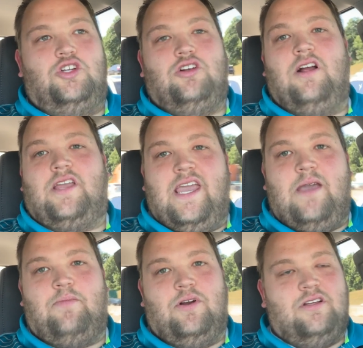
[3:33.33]
truck
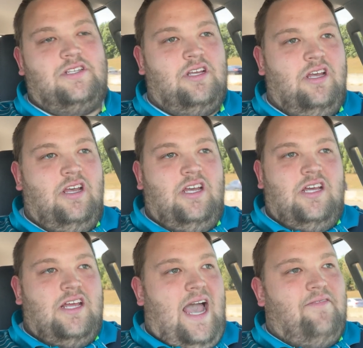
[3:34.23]
campers.
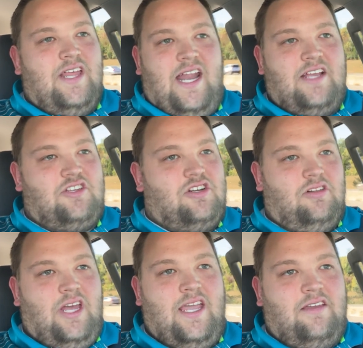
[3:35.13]
Having that extra
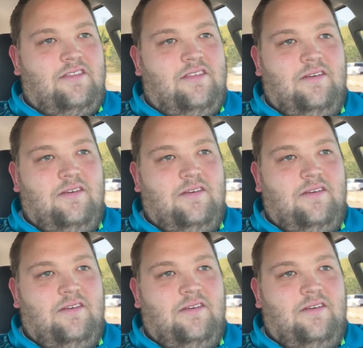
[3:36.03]
length,